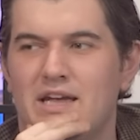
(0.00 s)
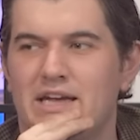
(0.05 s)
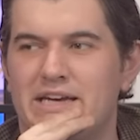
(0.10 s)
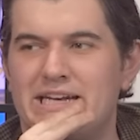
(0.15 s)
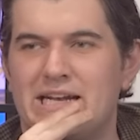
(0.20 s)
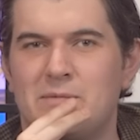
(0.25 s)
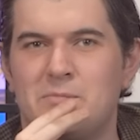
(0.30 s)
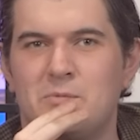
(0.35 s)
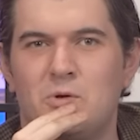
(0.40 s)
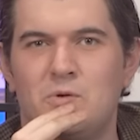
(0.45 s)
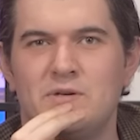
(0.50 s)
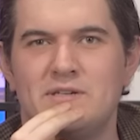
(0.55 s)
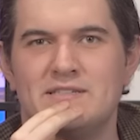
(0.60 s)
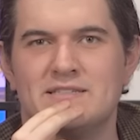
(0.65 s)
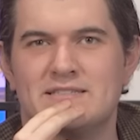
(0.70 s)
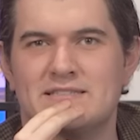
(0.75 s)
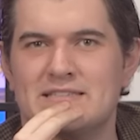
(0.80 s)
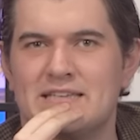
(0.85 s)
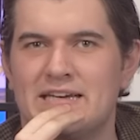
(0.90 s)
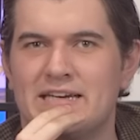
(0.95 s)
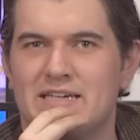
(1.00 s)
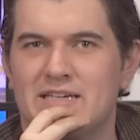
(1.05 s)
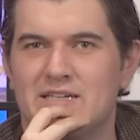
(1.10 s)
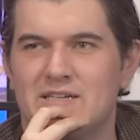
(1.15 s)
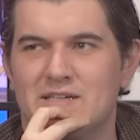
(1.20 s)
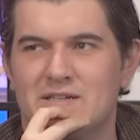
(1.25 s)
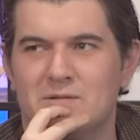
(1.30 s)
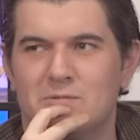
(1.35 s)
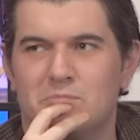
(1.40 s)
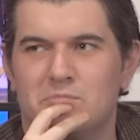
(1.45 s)
And I'm always like
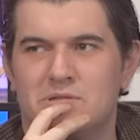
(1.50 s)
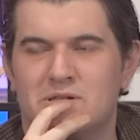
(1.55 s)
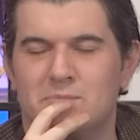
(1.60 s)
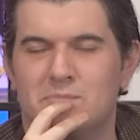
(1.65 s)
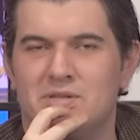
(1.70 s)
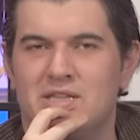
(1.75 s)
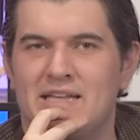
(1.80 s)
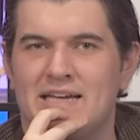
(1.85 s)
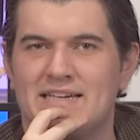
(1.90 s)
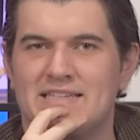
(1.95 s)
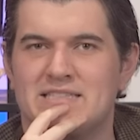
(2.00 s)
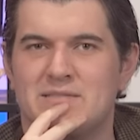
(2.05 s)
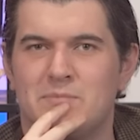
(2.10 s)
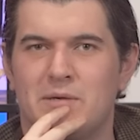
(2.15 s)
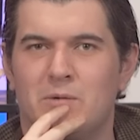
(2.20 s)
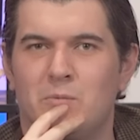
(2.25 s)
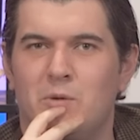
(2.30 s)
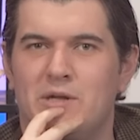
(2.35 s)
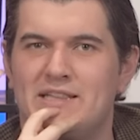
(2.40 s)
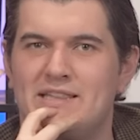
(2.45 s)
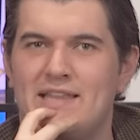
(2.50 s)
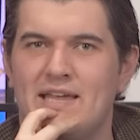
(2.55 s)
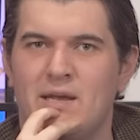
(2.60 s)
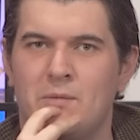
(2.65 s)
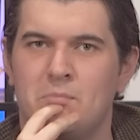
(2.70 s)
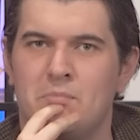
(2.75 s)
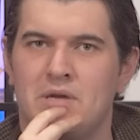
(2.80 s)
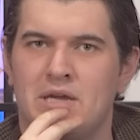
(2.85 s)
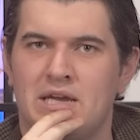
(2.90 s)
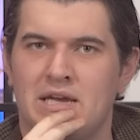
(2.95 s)
perplexed by what
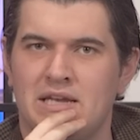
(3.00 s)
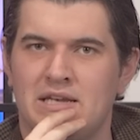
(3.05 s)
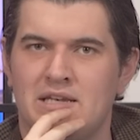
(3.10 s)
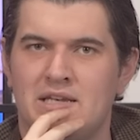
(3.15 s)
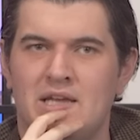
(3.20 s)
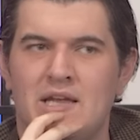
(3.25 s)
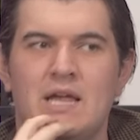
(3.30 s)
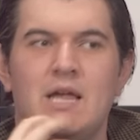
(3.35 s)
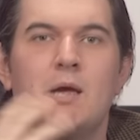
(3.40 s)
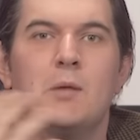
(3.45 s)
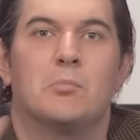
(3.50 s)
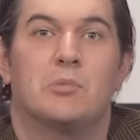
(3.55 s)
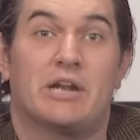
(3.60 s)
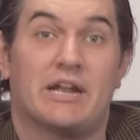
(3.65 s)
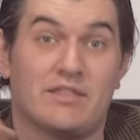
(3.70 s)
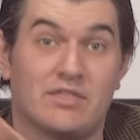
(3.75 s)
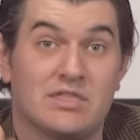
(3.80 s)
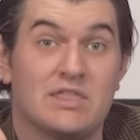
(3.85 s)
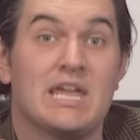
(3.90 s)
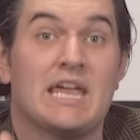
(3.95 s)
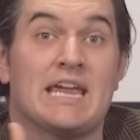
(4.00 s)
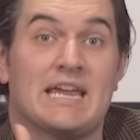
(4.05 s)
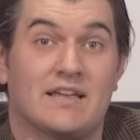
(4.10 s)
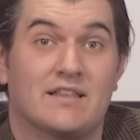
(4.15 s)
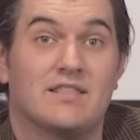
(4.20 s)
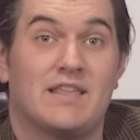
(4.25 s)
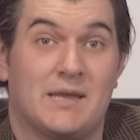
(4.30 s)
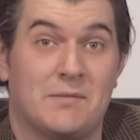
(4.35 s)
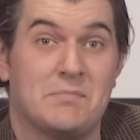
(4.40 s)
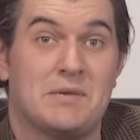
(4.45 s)
they mean, but I
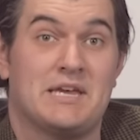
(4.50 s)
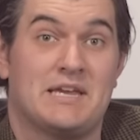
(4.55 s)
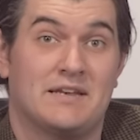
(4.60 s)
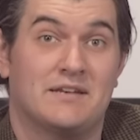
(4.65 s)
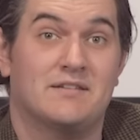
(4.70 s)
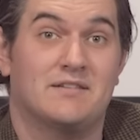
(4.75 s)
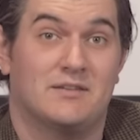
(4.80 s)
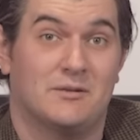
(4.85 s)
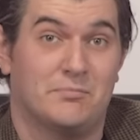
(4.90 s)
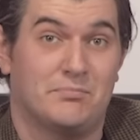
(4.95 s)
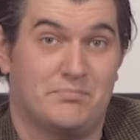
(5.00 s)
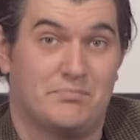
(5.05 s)
think they mean the